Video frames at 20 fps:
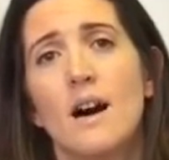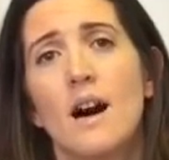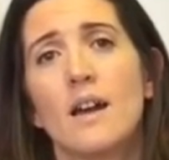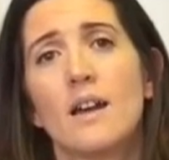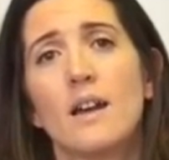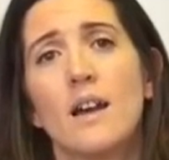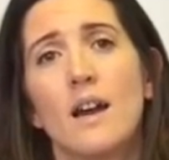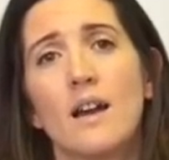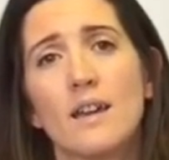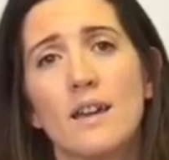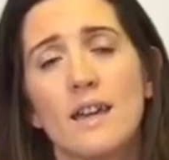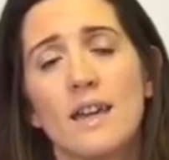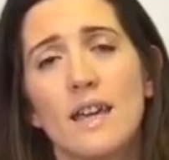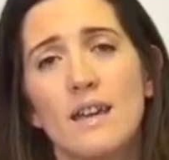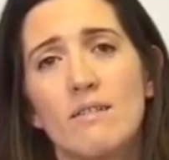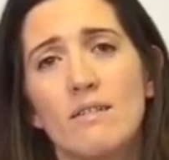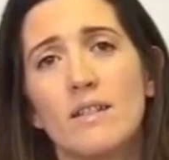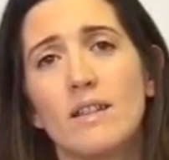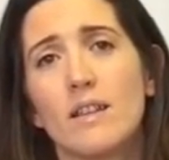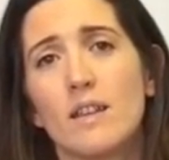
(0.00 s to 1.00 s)
Unlike
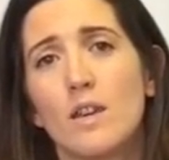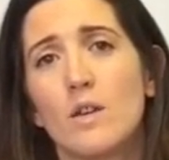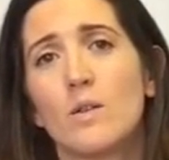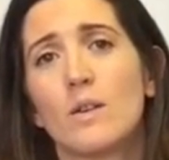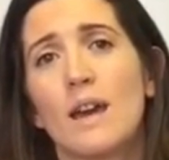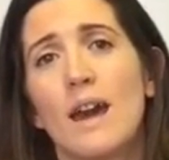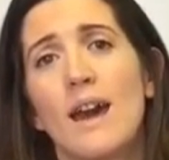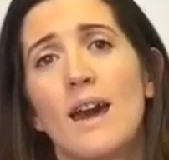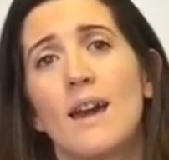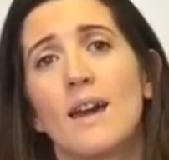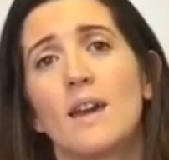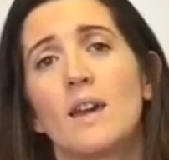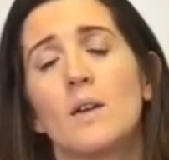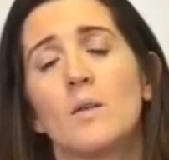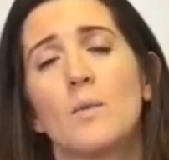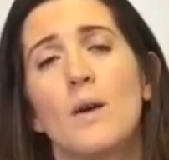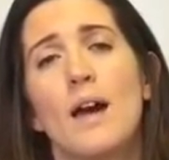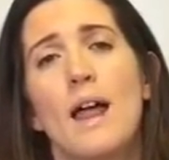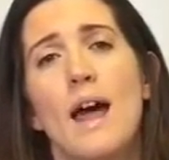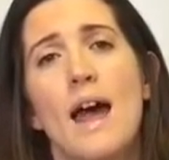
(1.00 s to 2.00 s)
here in the
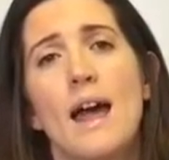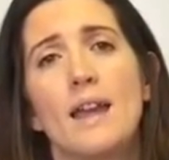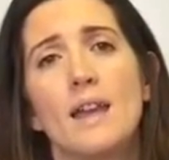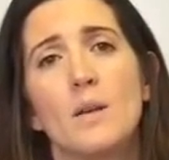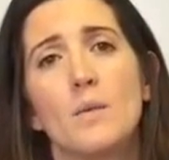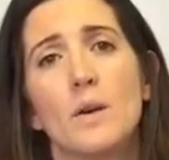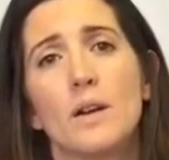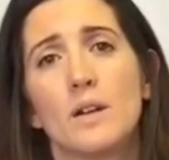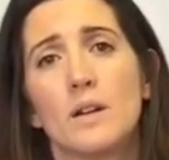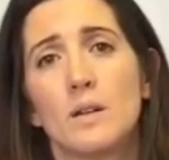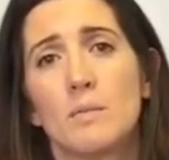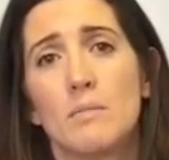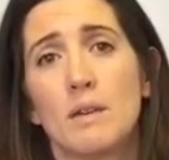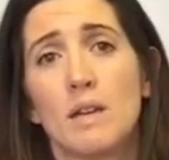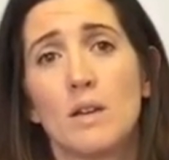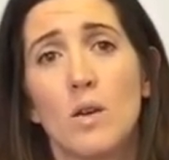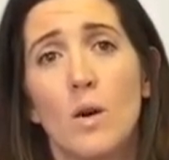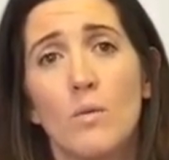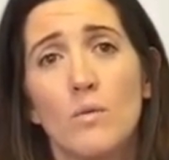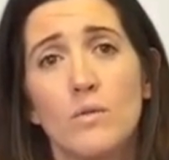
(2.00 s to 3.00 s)
UK, where anyone can be
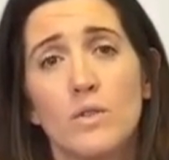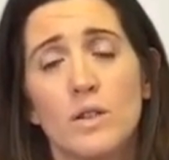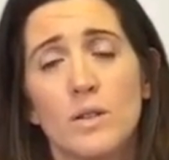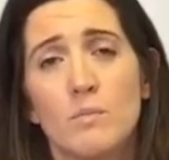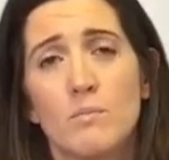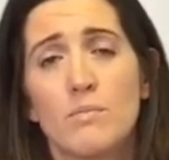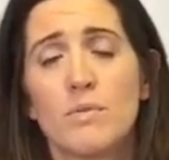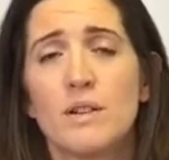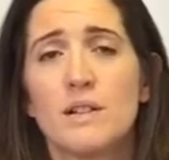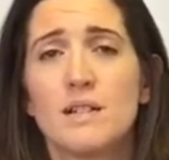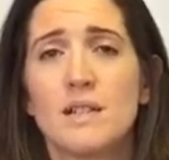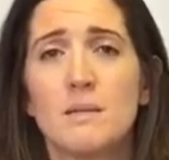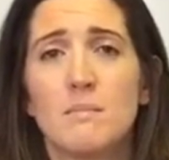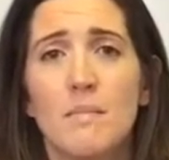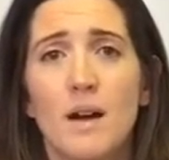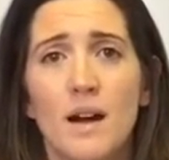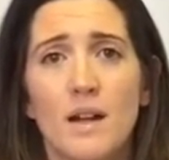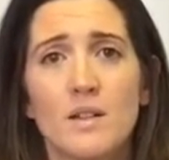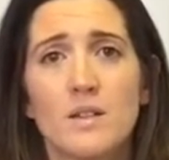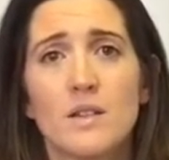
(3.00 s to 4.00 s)
confident pretty
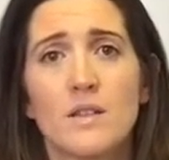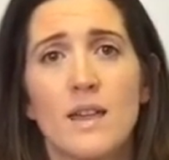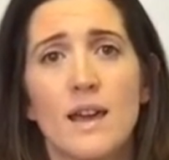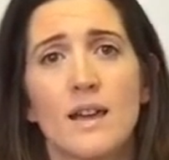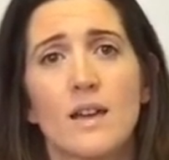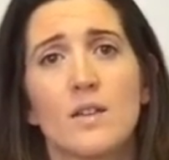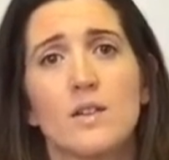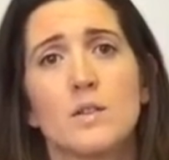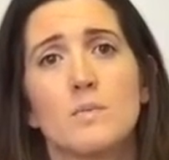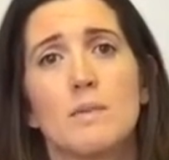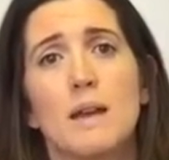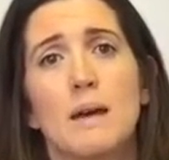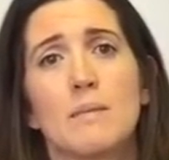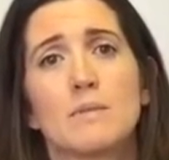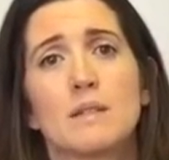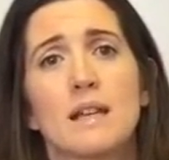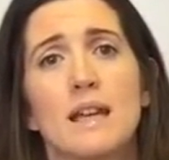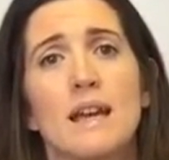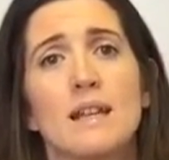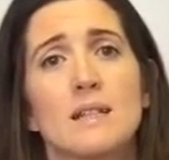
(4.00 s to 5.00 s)
much that they're going to be
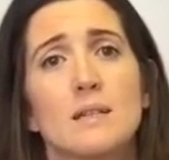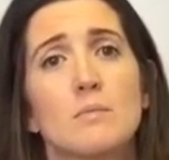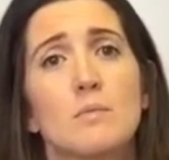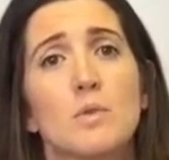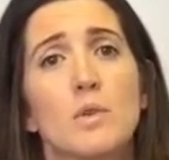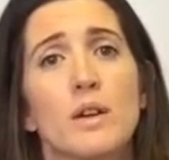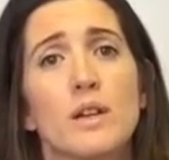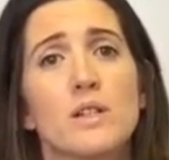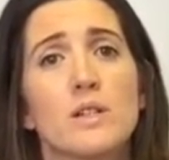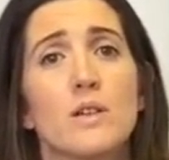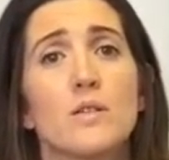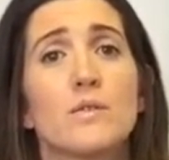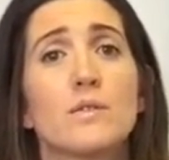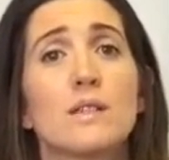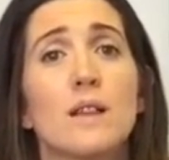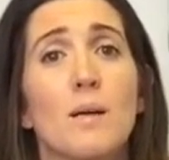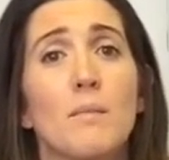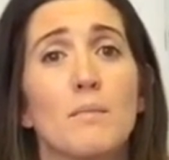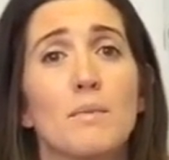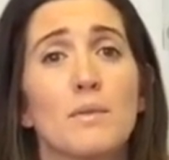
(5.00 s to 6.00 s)
able to get a mortgage of
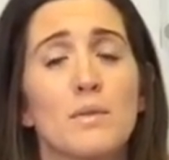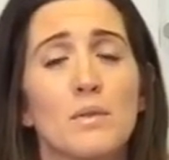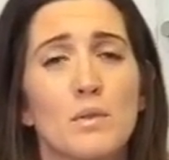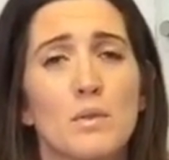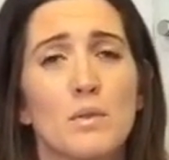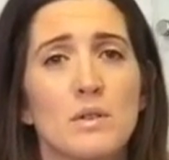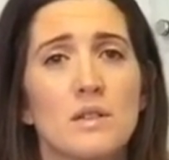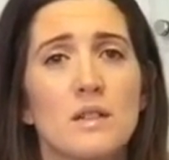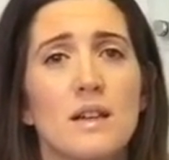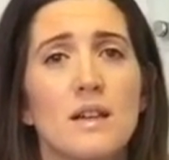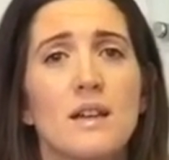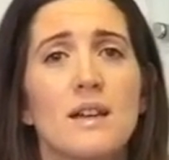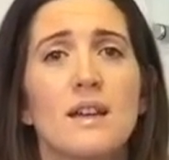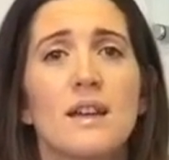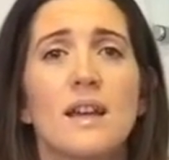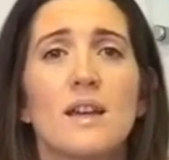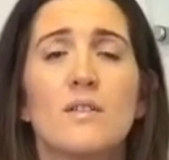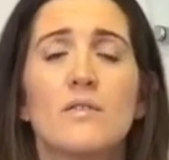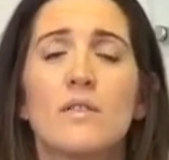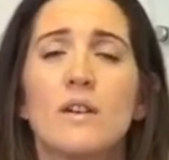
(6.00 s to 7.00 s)
some sort,
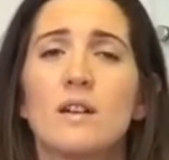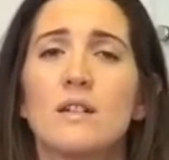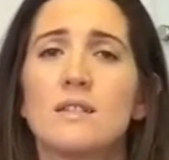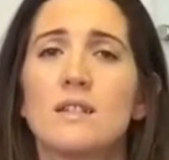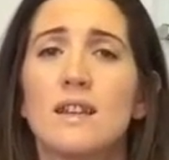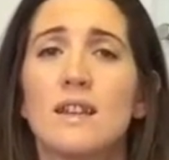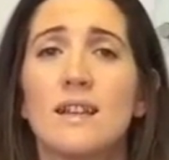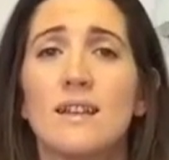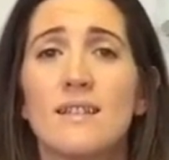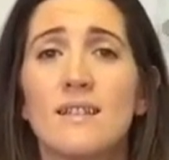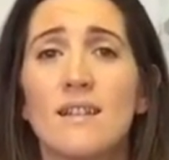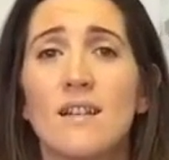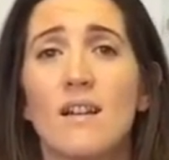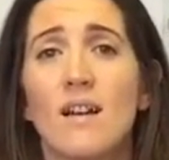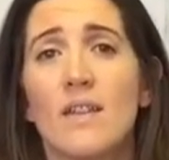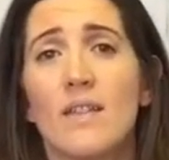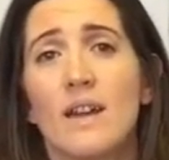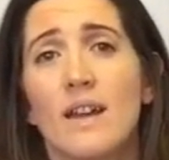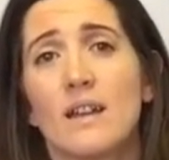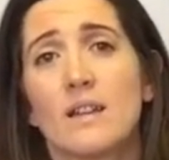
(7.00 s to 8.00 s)
in France it isn't
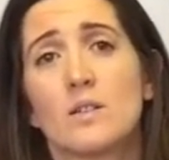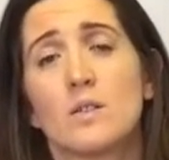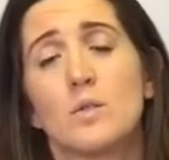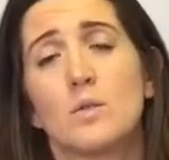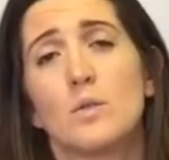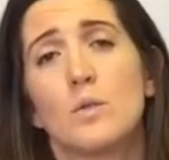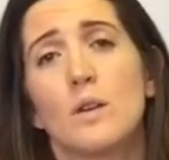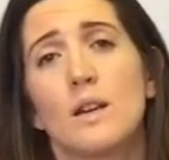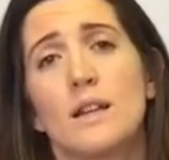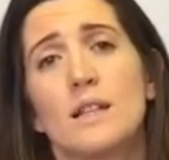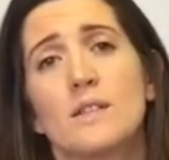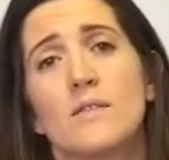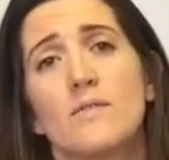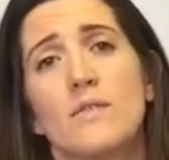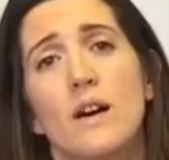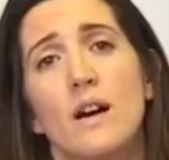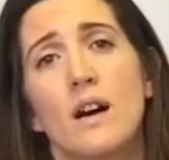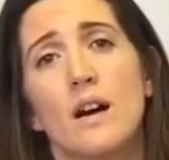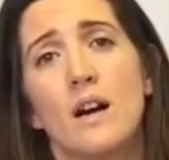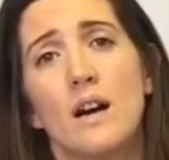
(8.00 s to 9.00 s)
like that at all. It's
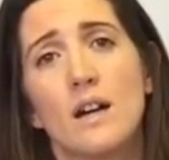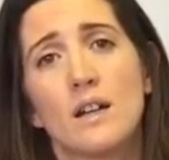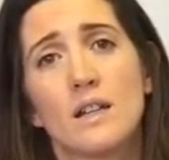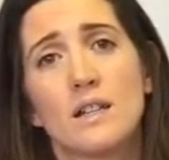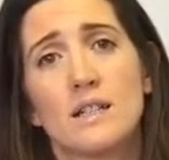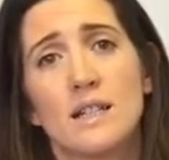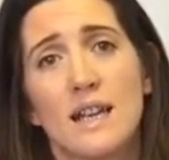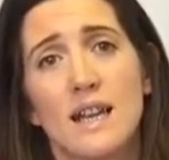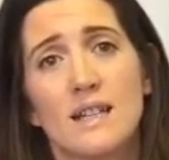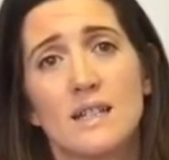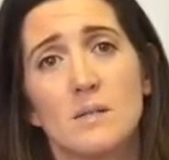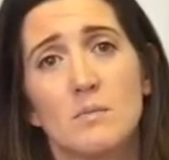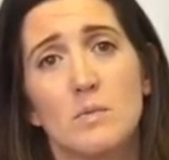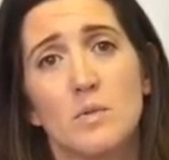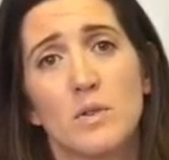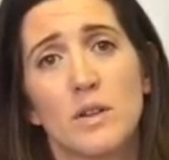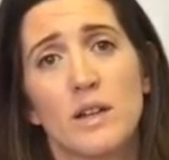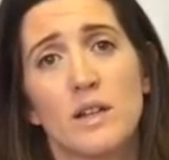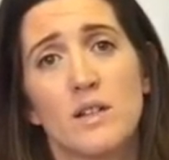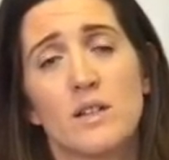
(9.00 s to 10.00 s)
far harder to get a
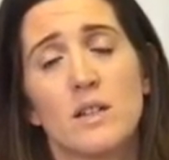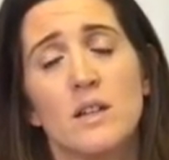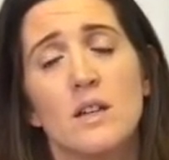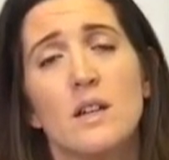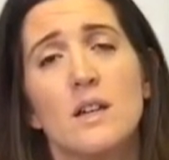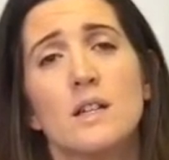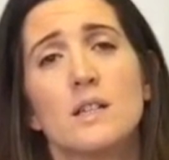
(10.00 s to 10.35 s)
mortgage.